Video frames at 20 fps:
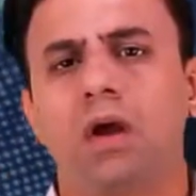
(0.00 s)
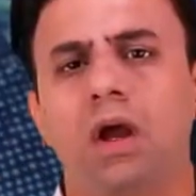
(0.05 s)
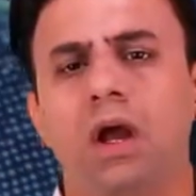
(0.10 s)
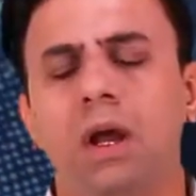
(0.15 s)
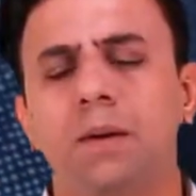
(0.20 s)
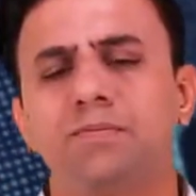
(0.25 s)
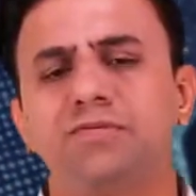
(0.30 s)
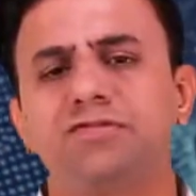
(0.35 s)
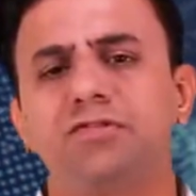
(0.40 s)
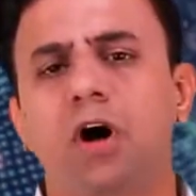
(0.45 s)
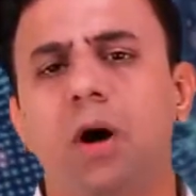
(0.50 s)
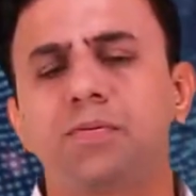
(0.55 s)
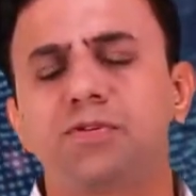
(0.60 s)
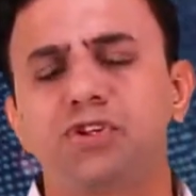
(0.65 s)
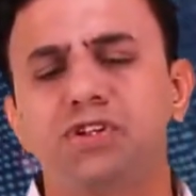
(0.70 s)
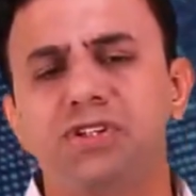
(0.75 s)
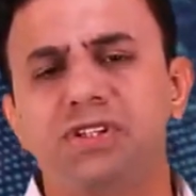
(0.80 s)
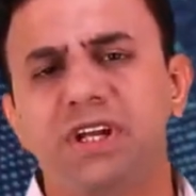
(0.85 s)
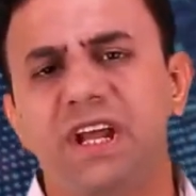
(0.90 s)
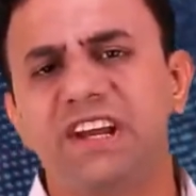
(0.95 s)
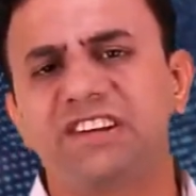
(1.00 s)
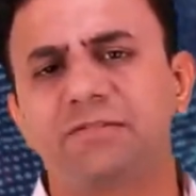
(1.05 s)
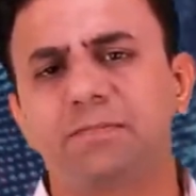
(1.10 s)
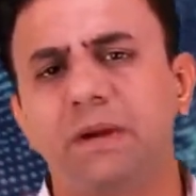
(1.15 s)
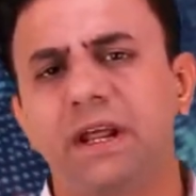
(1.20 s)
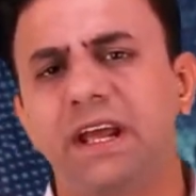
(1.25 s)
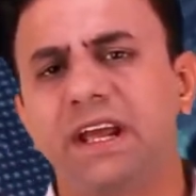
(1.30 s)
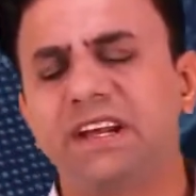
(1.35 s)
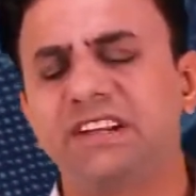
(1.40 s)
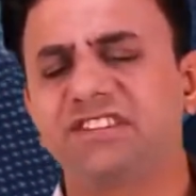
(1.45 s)
Absorption takes
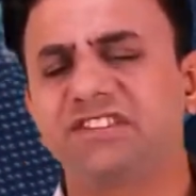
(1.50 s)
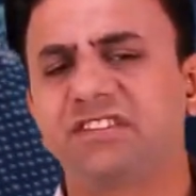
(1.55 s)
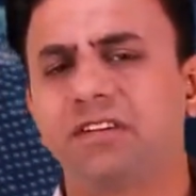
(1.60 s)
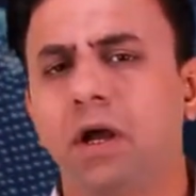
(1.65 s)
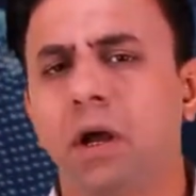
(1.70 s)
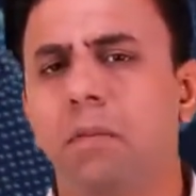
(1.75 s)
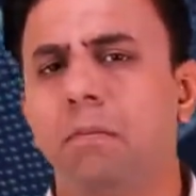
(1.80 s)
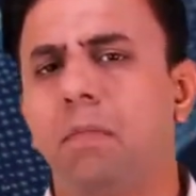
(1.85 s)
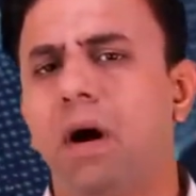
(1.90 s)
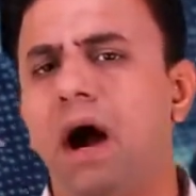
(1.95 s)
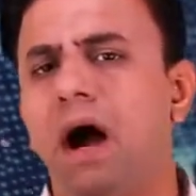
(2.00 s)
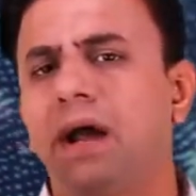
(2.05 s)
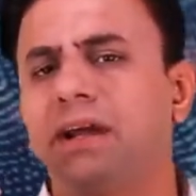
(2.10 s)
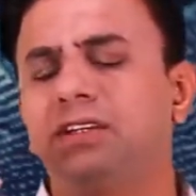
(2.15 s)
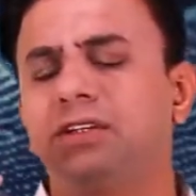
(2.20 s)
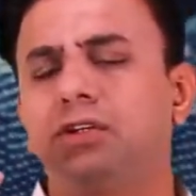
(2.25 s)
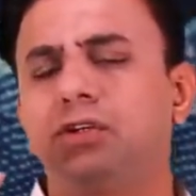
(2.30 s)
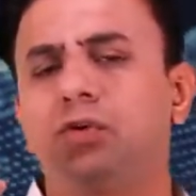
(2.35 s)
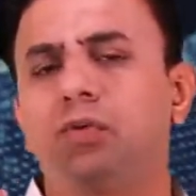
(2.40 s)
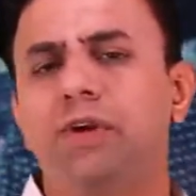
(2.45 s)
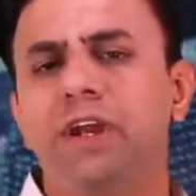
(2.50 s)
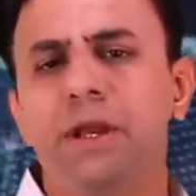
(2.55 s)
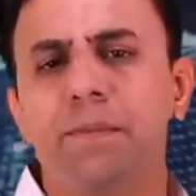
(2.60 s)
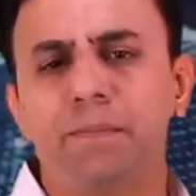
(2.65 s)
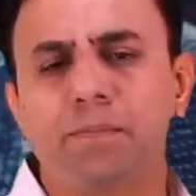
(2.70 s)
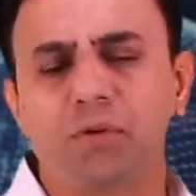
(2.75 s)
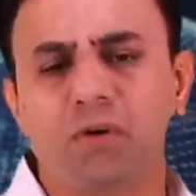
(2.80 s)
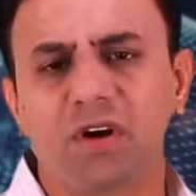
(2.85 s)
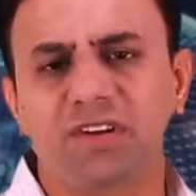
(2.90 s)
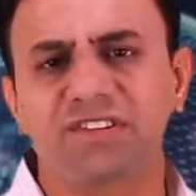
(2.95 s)
place by three
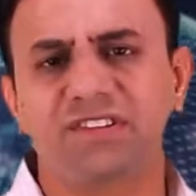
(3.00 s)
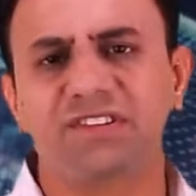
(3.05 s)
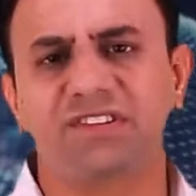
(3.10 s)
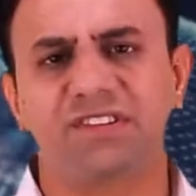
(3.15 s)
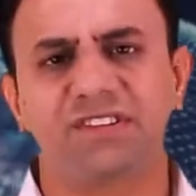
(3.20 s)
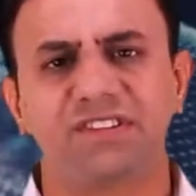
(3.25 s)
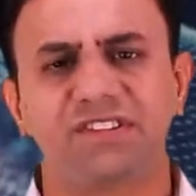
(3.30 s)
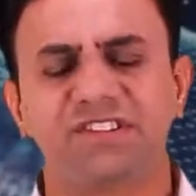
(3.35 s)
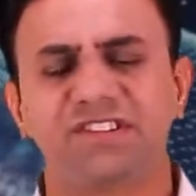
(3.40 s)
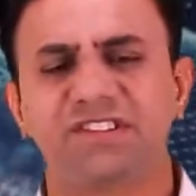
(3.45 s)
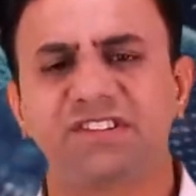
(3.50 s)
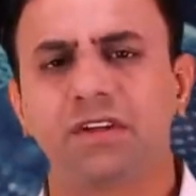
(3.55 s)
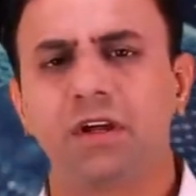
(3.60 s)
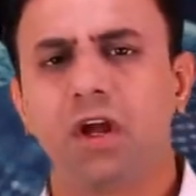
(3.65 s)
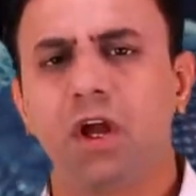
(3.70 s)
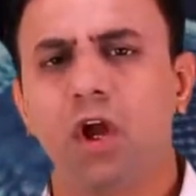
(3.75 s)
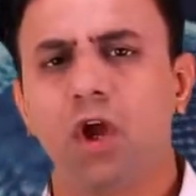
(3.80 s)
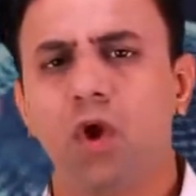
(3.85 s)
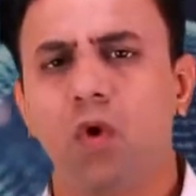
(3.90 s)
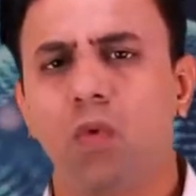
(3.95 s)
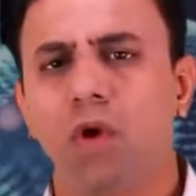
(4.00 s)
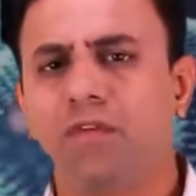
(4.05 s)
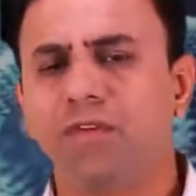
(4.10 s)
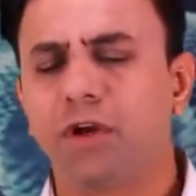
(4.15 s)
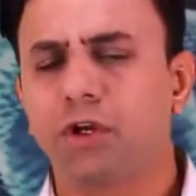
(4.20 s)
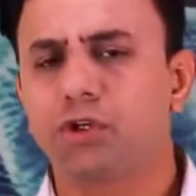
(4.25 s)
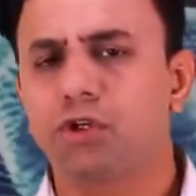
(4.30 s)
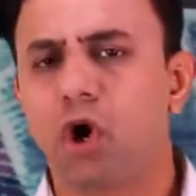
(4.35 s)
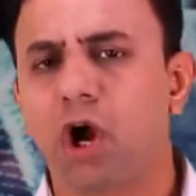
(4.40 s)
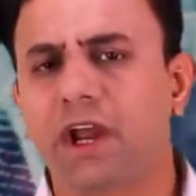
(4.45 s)
processes when
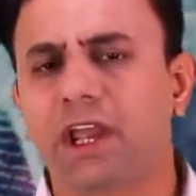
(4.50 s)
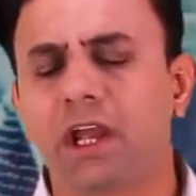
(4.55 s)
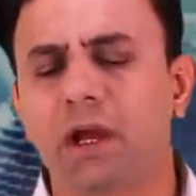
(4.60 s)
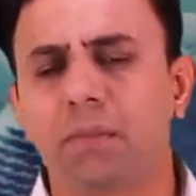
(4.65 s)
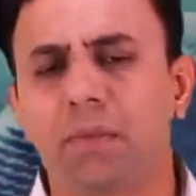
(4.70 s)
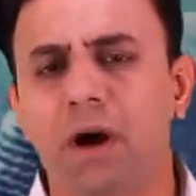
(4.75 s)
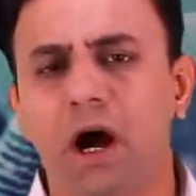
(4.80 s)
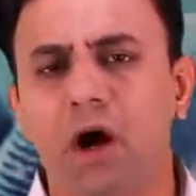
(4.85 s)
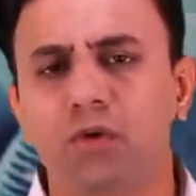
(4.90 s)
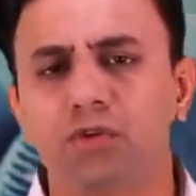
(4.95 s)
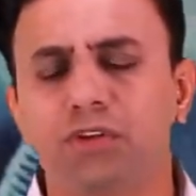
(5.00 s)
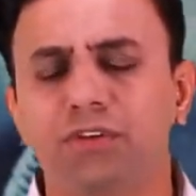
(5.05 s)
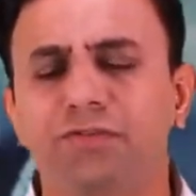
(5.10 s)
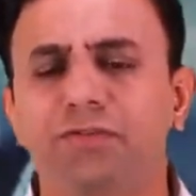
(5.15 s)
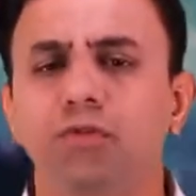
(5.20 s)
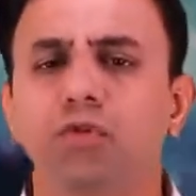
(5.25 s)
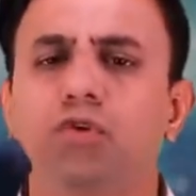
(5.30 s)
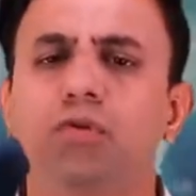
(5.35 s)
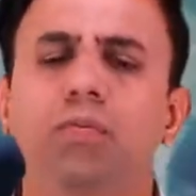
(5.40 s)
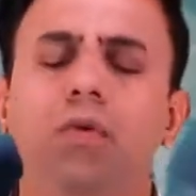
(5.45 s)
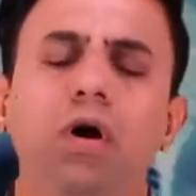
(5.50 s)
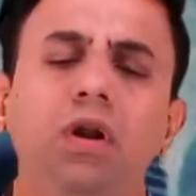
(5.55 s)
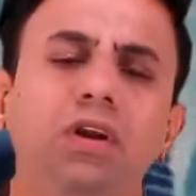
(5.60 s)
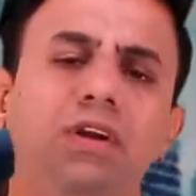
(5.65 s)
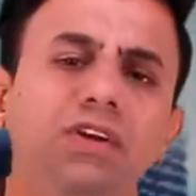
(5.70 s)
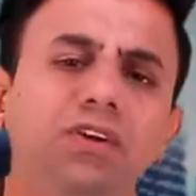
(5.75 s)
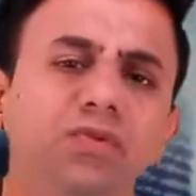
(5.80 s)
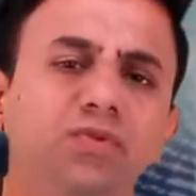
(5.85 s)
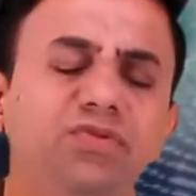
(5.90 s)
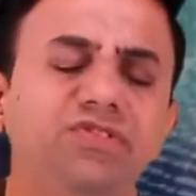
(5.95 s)
we are talking about the food
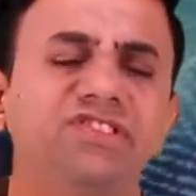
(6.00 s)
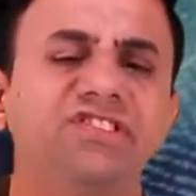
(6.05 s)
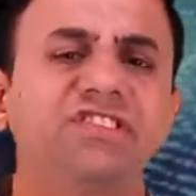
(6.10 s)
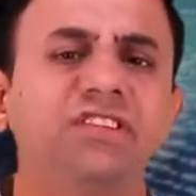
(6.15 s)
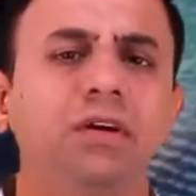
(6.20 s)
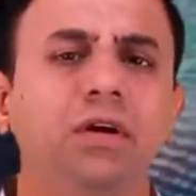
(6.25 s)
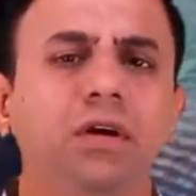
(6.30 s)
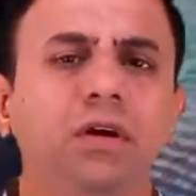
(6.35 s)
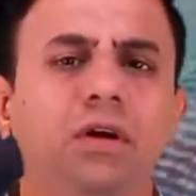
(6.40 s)
molecules.